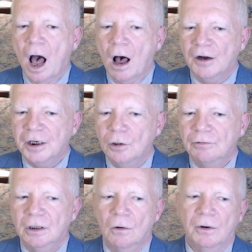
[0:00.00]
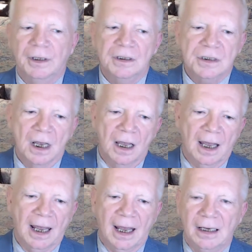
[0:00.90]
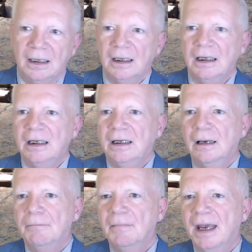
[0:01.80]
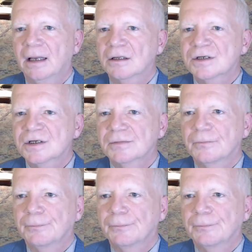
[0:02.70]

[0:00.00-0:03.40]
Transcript: audio recordings, and emails.